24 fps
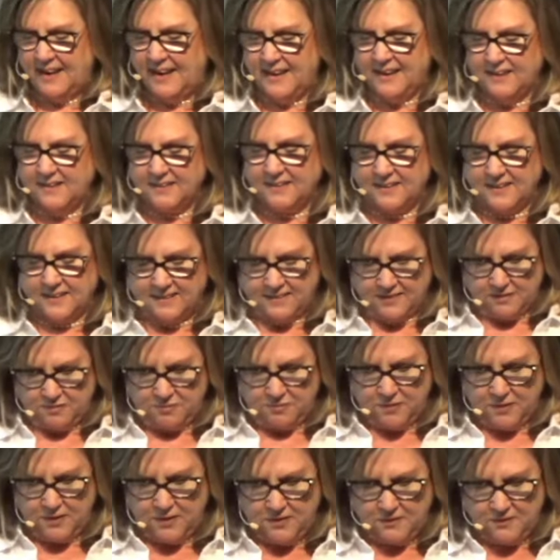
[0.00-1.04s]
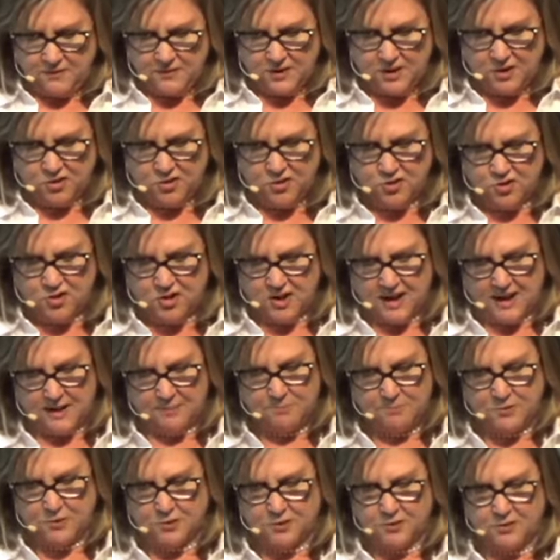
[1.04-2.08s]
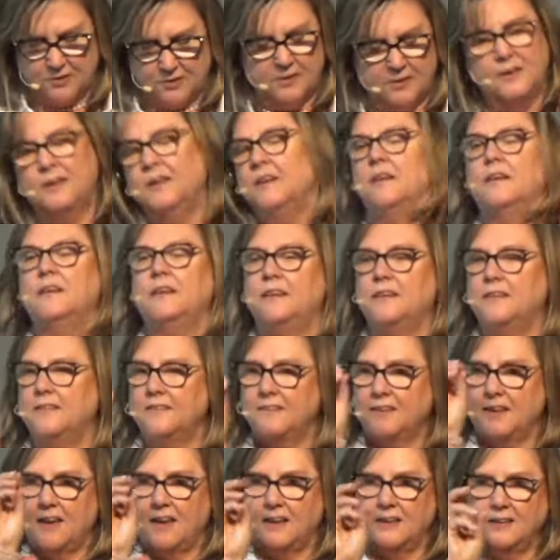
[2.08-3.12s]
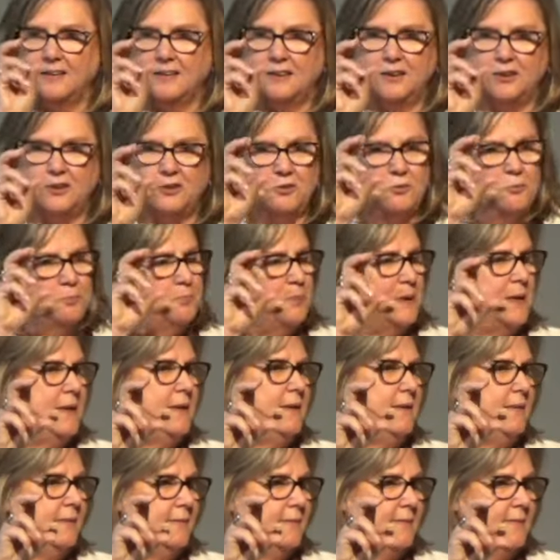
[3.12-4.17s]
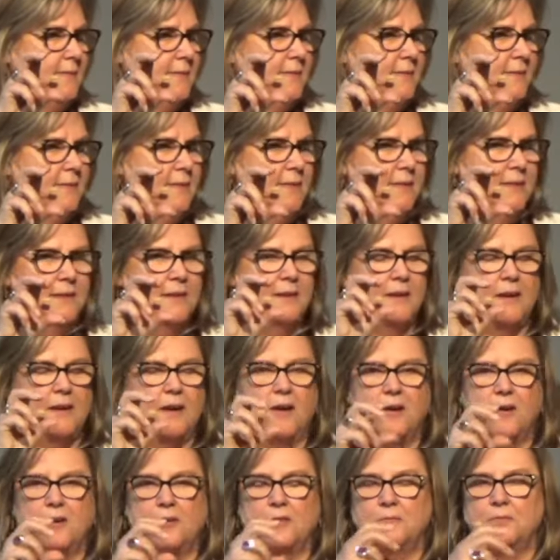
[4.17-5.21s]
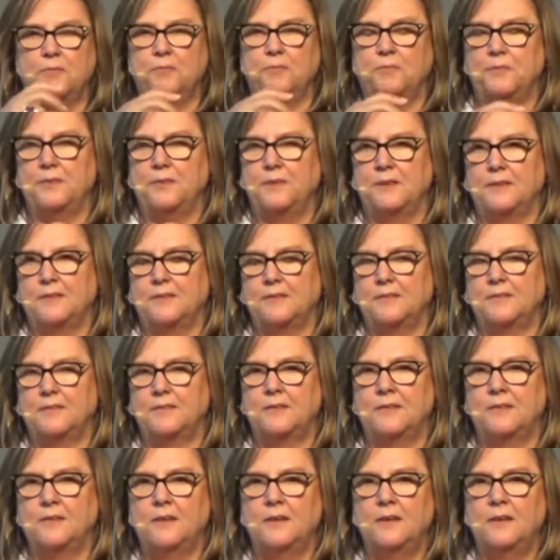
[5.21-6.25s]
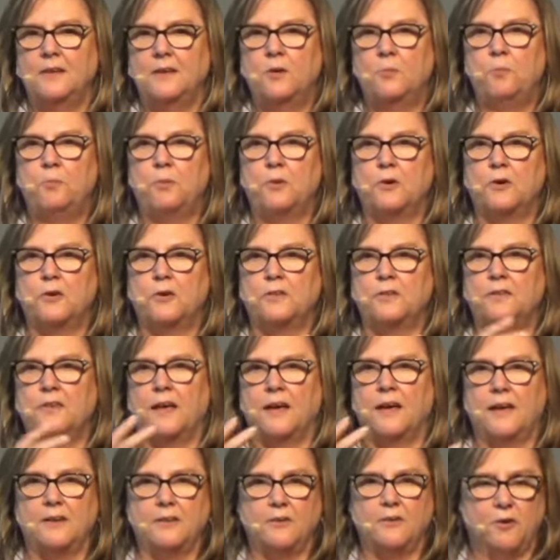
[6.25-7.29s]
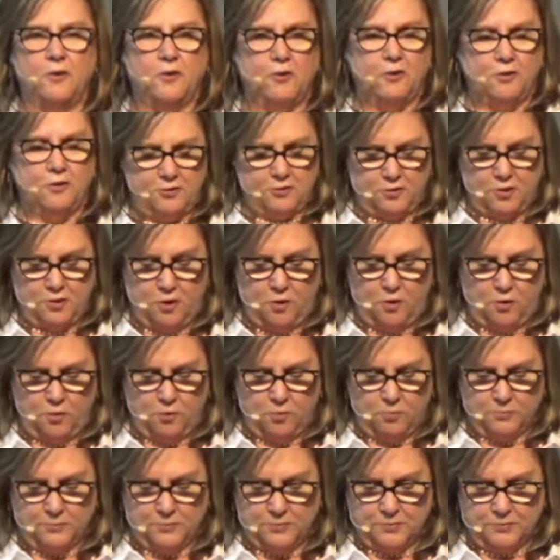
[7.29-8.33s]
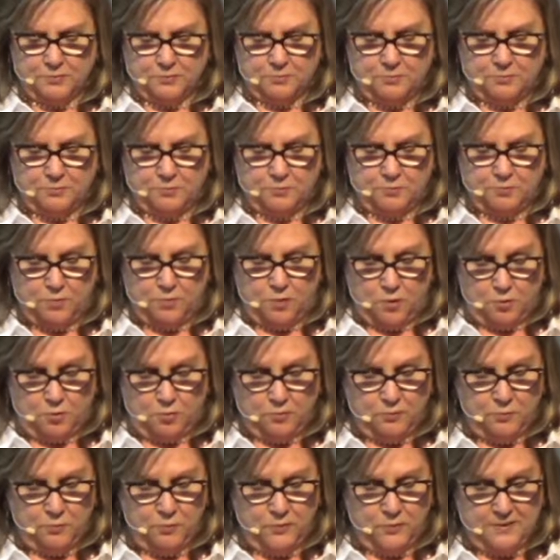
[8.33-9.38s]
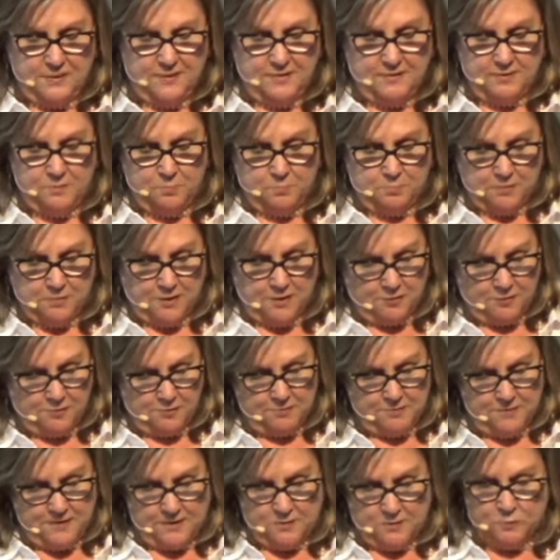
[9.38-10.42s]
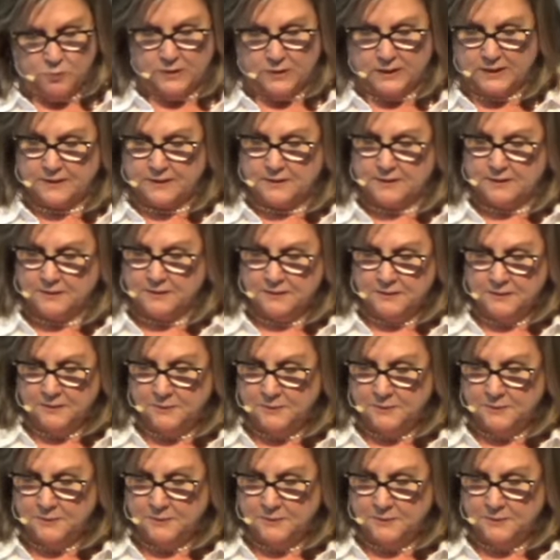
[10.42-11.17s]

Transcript: And in the front of each chapter is a little piece of this book that Ernest Holmes wrote with his brother Fenwick